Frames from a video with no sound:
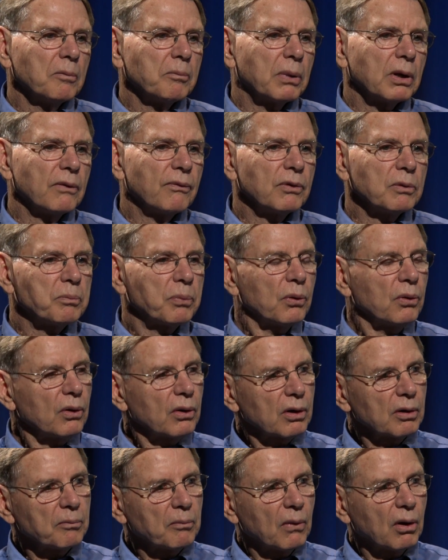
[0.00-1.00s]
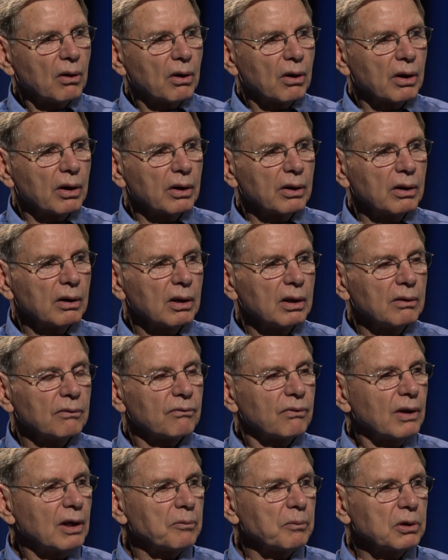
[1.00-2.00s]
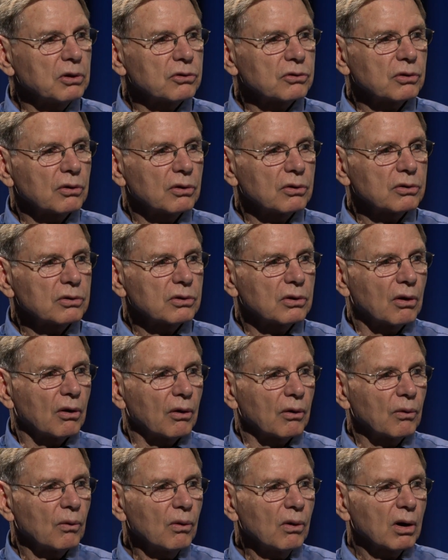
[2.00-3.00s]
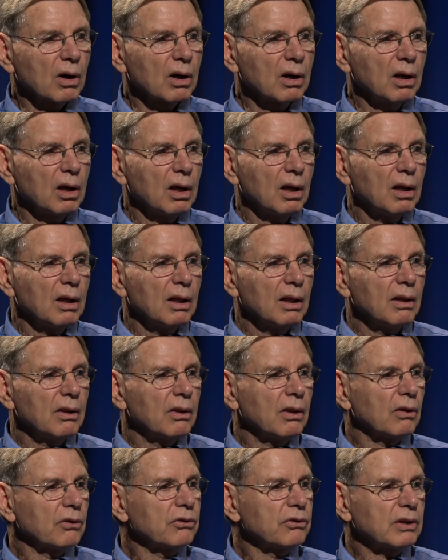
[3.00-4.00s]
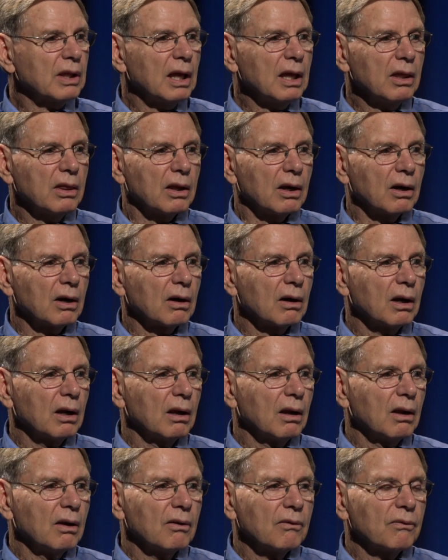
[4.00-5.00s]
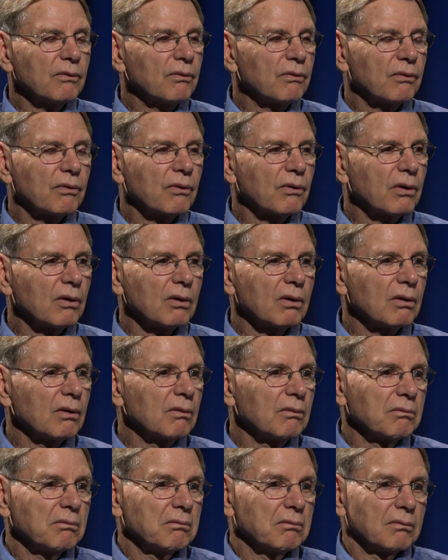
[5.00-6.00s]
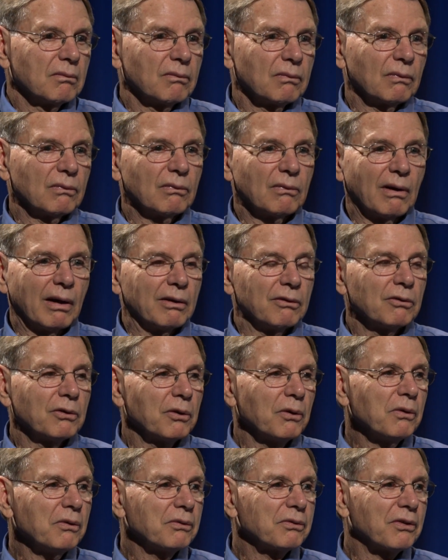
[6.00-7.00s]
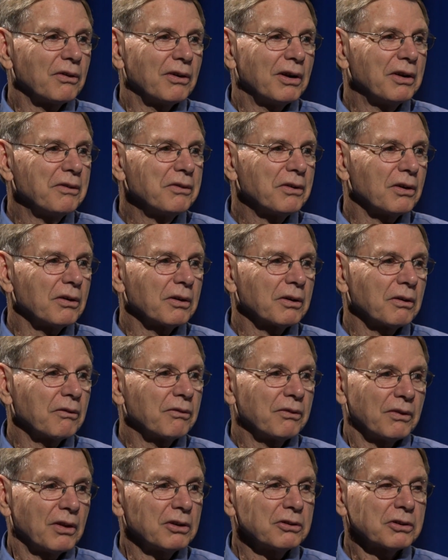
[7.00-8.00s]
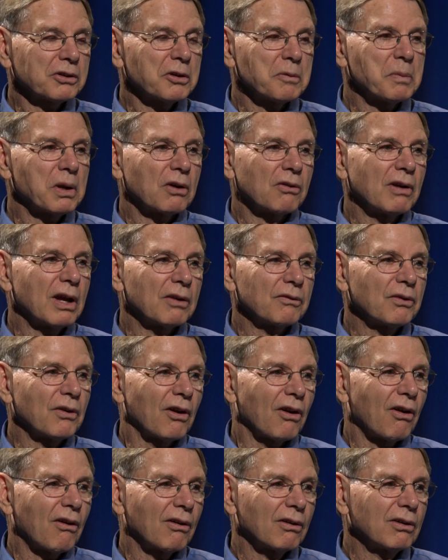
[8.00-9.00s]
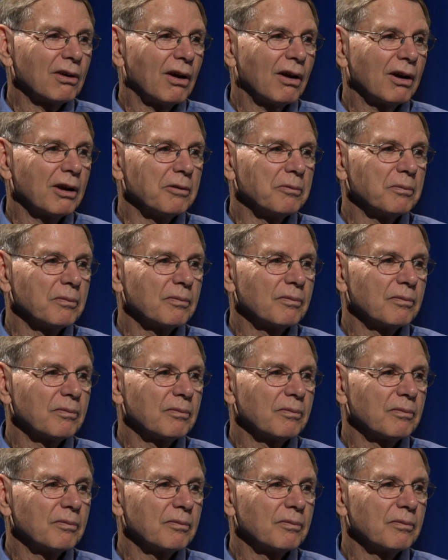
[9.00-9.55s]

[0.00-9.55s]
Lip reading: But if you put them on in FamilySearch.org, they'll stay there for, I don't know, forever. They're just going to be around for a long time.